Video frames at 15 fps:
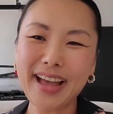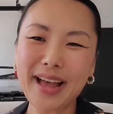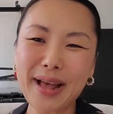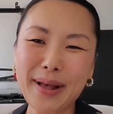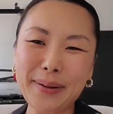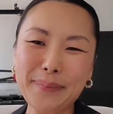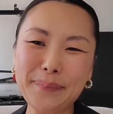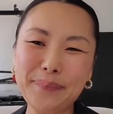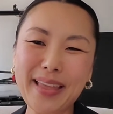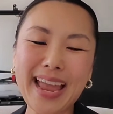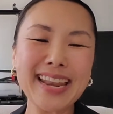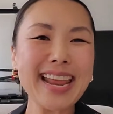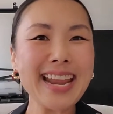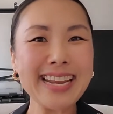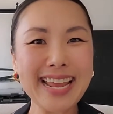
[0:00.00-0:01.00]
At
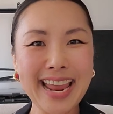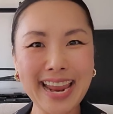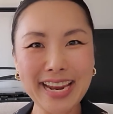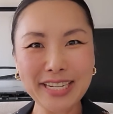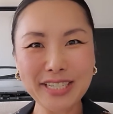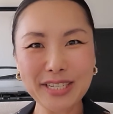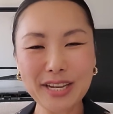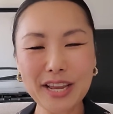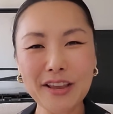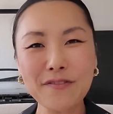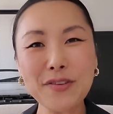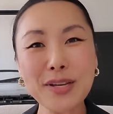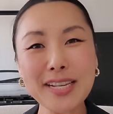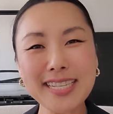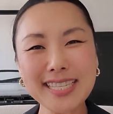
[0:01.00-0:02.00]
any age, if
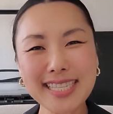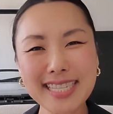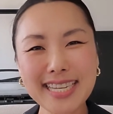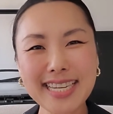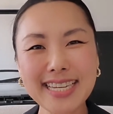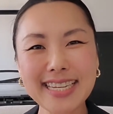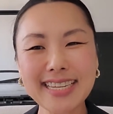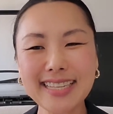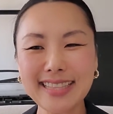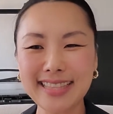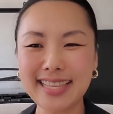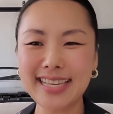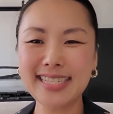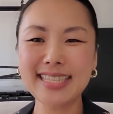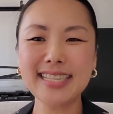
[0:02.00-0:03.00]
you can see
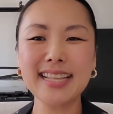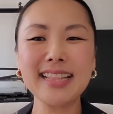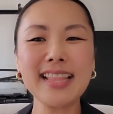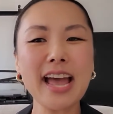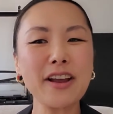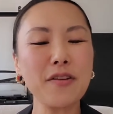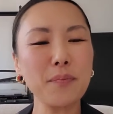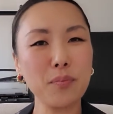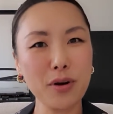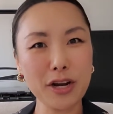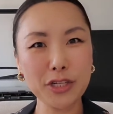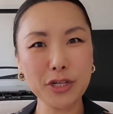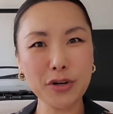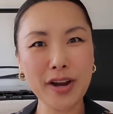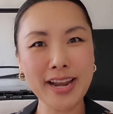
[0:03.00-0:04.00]
this lack of
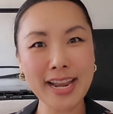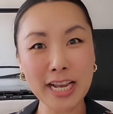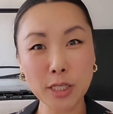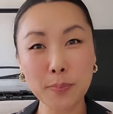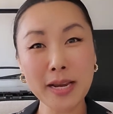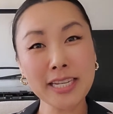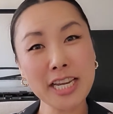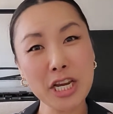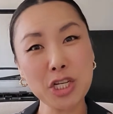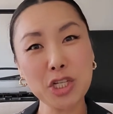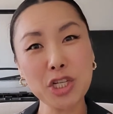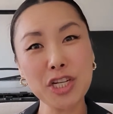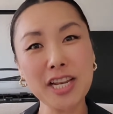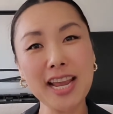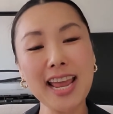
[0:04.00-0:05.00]
pressure and
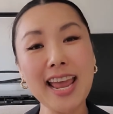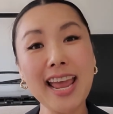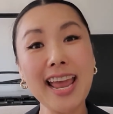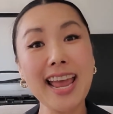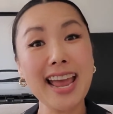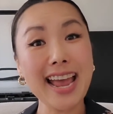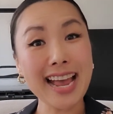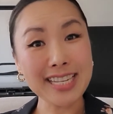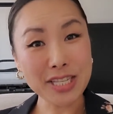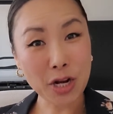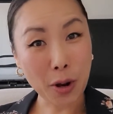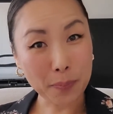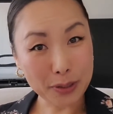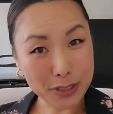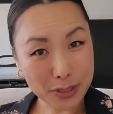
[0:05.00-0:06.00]
expectation as an
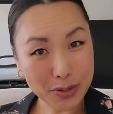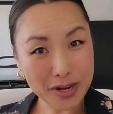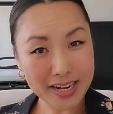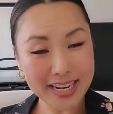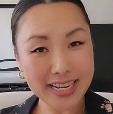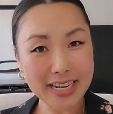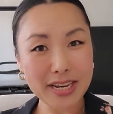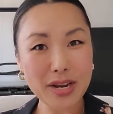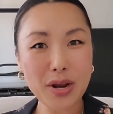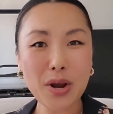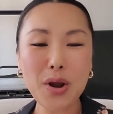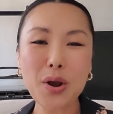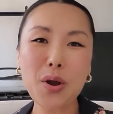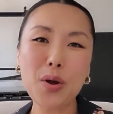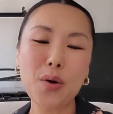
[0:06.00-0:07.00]
opportunity
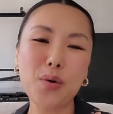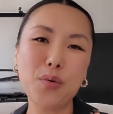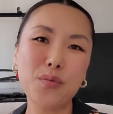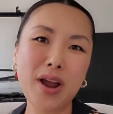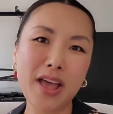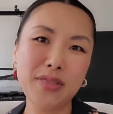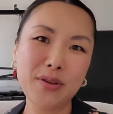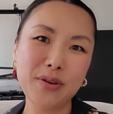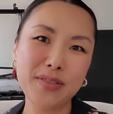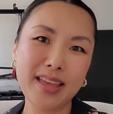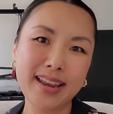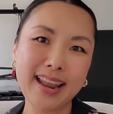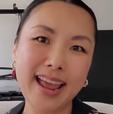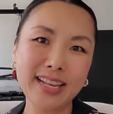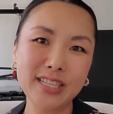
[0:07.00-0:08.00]
rather
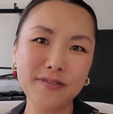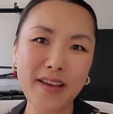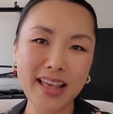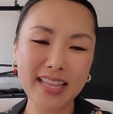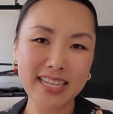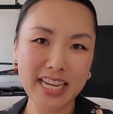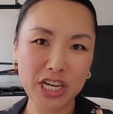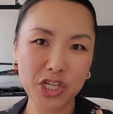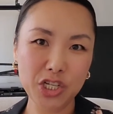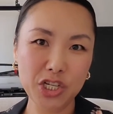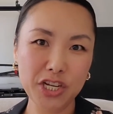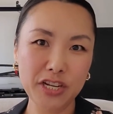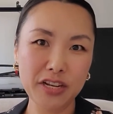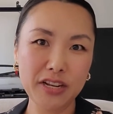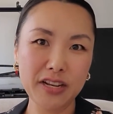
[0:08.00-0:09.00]
than as
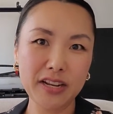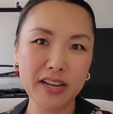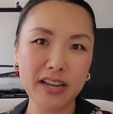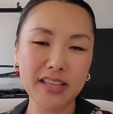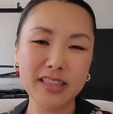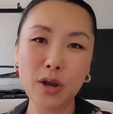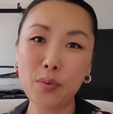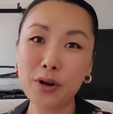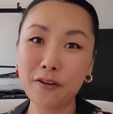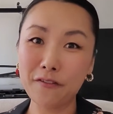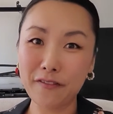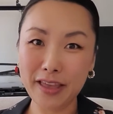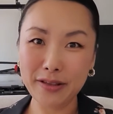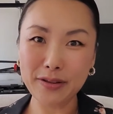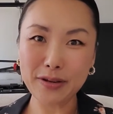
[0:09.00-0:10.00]
validation that we are
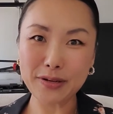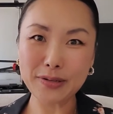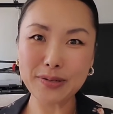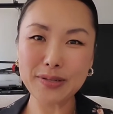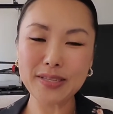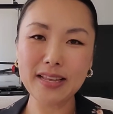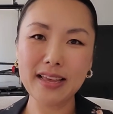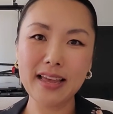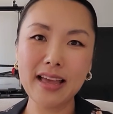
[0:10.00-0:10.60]
failures,